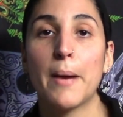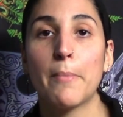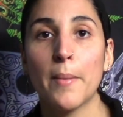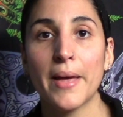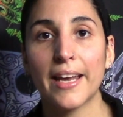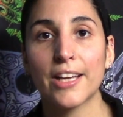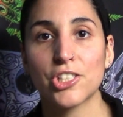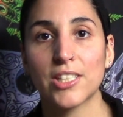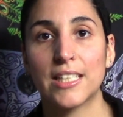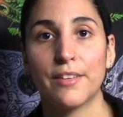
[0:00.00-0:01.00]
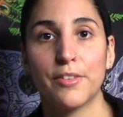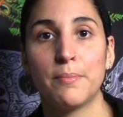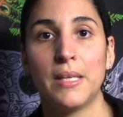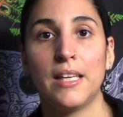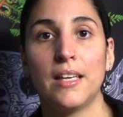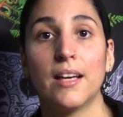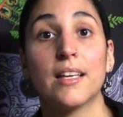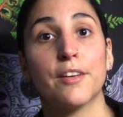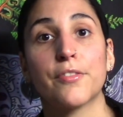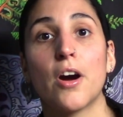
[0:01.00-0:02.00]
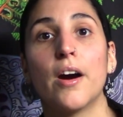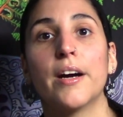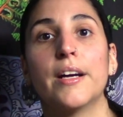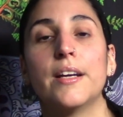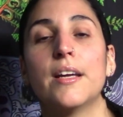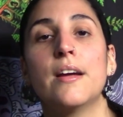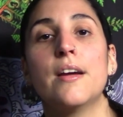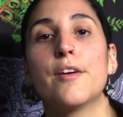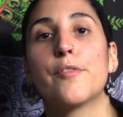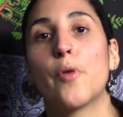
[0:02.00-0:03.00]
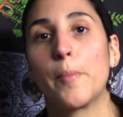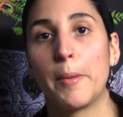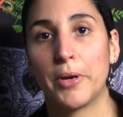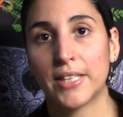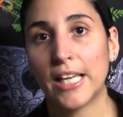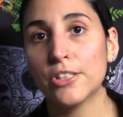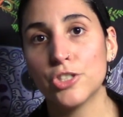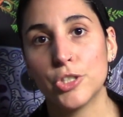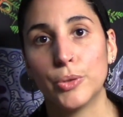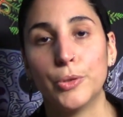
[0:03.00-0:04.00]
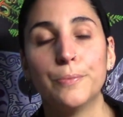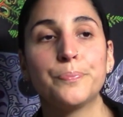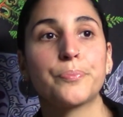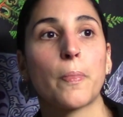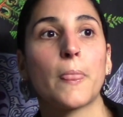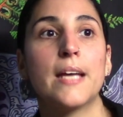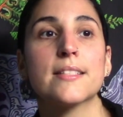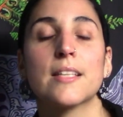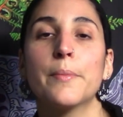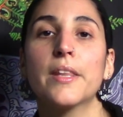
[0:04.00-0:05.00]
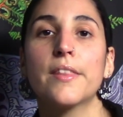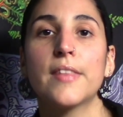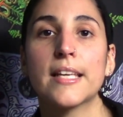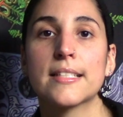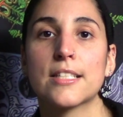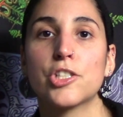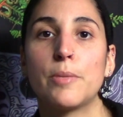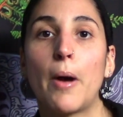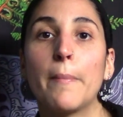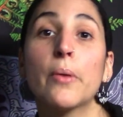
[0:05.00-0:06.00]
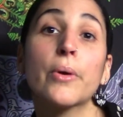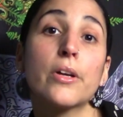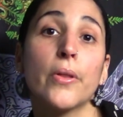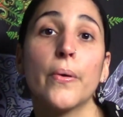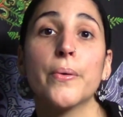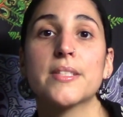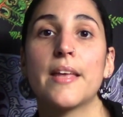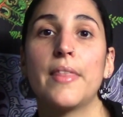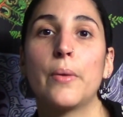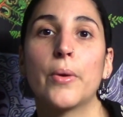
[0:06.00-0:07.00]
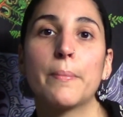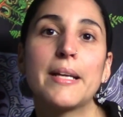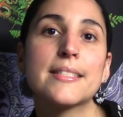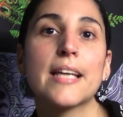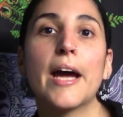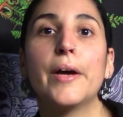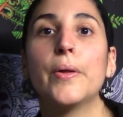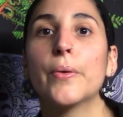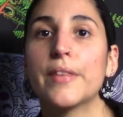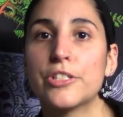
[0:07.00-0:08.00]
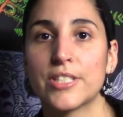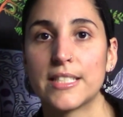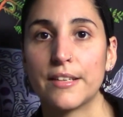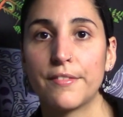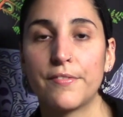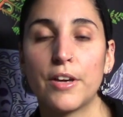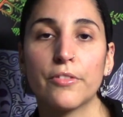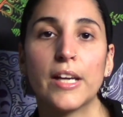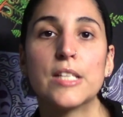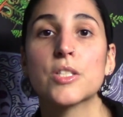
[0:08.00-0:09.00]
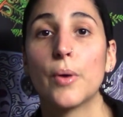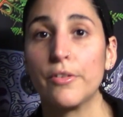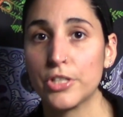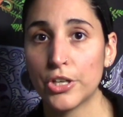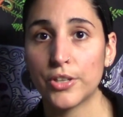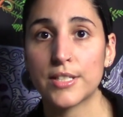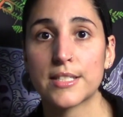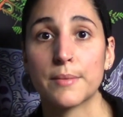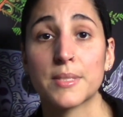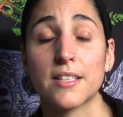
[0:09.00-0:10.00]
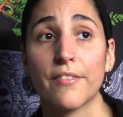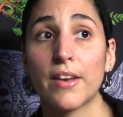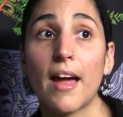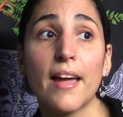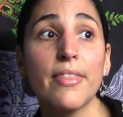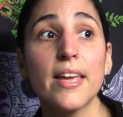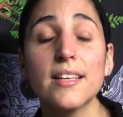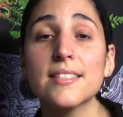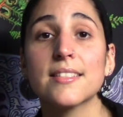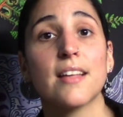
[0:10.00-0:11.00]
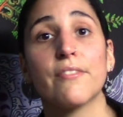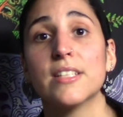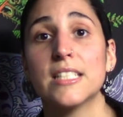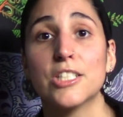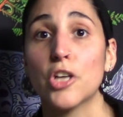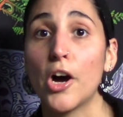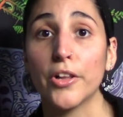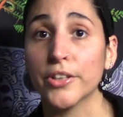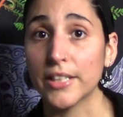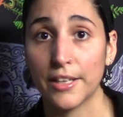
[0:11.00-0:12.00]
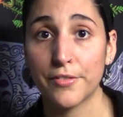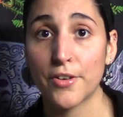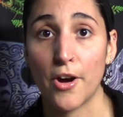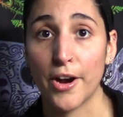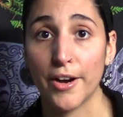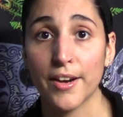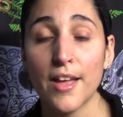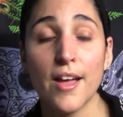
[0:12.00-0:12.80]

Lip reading: mom had actually given me a gift card for my birthday in June, and some of the things that she bought me were clothes, and they weren't my style, or they just didn't fit right, so I returned some stuff. And I had like a $70 gift card.